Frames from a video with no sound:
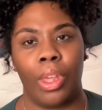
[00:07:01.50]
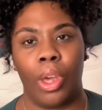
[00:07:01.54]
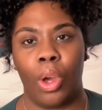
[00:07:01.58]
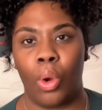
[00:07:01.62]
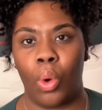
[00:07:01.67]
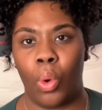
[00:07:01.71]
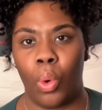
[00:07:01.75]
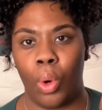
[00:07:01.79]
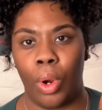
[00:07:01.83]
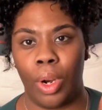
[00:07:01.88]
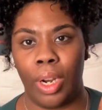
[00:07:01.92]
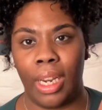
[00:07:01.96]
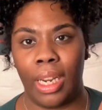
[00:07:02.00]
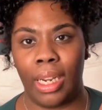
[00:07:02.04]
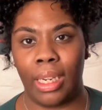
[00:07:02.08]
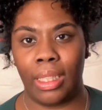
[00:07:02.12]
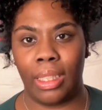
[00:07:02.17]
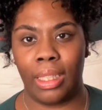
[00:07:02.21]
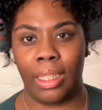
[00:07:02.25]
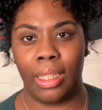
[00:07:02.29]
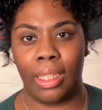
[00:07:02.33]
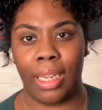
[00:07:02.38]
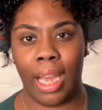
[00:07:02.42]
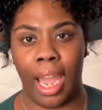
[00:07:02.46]
accordion
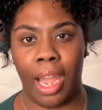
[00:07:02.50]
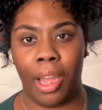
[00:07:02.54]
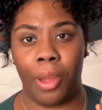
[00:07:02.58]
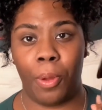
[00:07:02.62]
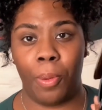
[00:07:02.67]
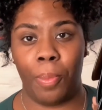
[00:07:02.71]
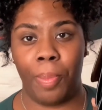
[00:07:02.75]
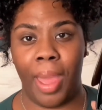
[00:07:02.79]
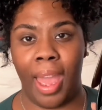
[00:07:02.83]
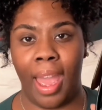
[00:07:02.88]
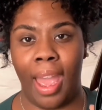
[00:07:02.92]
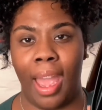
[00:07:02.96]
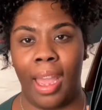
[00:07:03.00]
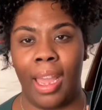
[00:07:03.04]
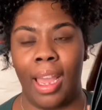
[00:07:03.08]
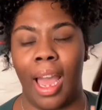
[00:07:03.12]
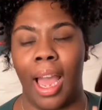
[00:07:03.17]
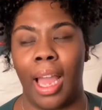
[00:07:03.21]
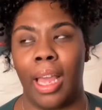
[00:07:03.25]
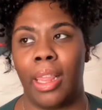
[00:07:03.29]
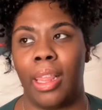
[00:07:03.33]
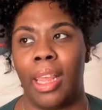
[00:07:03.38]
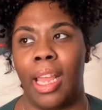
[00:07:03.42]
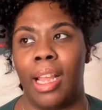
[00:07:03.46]
style bag.
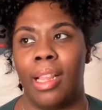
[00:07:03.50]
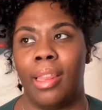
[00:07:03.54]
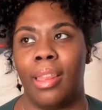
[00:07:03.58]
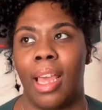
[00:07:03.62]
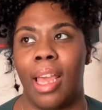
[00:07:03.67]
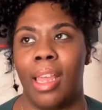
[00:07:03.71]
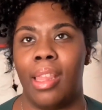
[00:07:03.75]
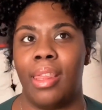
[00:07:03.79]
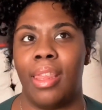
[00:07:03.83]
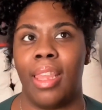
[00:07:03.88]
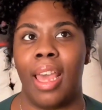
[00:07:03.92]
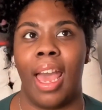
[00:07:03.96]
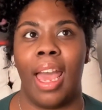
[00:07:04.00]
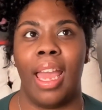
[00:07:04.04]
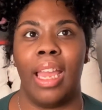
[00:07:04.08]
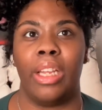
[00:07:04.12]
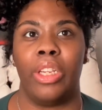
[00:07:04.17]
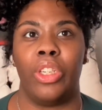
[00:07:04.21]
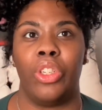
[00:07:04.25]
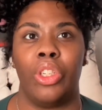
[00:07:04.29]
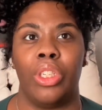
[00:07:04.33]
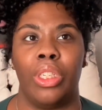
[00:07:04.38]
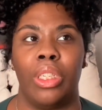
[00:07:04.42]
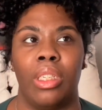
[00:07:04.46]
I think that that
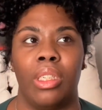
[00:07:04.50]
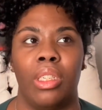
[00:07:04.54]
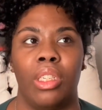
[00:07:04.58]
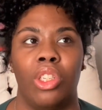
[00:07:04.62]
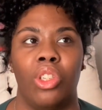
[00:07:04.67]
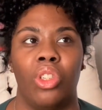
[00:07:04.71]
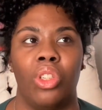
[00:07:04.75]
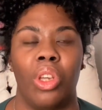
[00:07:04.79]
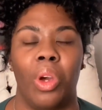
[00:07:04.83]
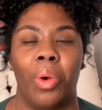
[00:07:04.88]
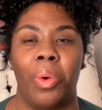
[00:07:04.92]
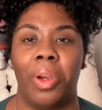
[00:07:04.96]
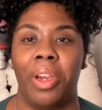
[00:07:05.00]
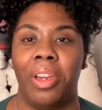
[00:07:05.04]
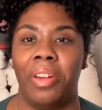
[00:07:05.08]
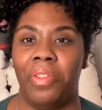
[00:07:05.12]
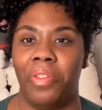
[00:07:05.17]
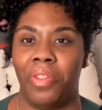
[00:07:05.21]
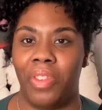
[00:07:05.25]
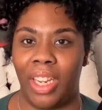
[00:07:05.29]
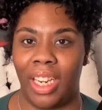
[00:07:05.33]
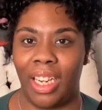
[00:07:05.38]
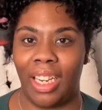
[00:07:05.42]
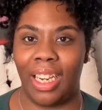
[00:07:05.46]
is just so
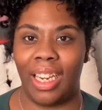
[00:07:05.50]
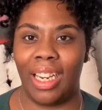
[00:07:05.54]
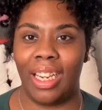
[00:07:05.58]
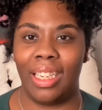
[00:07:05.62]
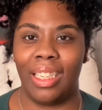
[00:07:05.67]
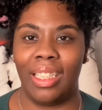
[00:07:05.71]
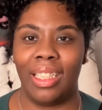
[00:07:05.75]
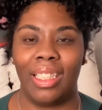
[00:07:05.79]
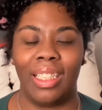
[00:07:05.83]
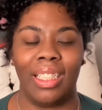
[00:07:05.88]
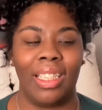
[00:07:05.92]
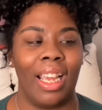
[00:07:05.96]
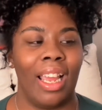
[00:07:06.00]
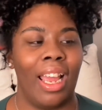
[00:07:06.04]
convenient.